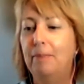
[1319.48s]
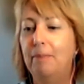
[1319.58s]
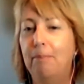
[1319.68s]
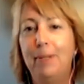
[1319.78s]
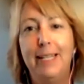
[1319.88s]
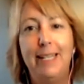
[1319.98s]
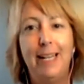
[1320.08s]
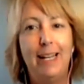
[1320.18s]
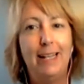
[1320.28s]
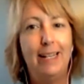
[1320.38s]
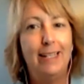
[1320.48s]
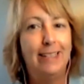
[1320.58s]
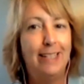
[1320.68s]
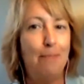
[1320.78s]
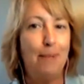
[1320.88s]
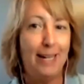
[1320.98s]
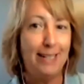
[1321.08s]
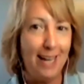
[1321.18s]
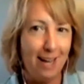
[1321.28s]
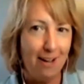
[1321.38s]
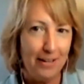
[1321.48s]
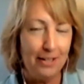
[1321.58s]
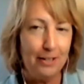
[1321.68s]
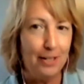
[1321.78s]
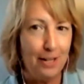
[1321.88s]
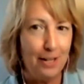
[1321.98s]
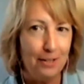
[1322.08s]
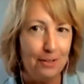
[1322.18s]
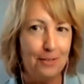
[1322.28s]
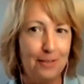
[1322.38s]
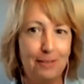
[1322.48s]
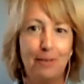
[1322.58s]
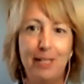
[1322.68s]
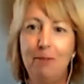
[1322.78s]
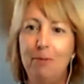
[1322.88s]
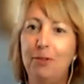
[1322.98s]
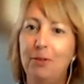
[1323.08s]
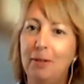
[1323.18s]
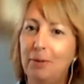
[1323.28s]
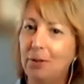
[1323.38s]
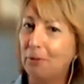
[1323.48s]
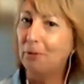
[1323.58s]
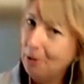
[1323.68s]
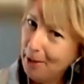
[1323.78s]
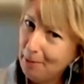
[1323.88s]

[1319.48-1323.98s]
But then looking back now, I go, oh, what he was doing was grooming